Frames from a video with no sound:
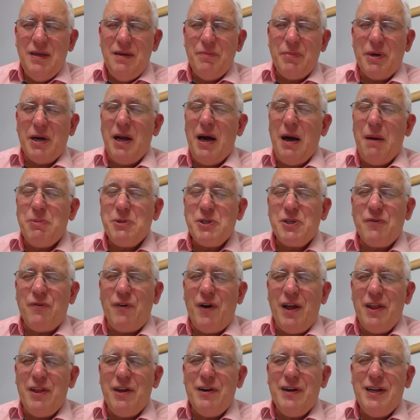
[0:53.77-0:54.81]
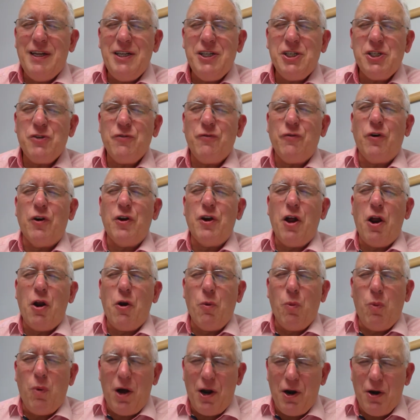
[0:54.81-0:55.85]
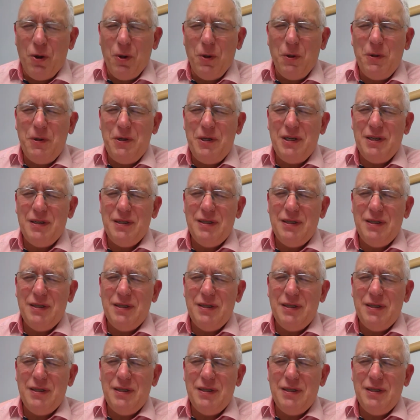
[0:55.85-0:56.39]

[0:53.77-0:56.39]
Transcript: Perhaps, Father, it is for our world,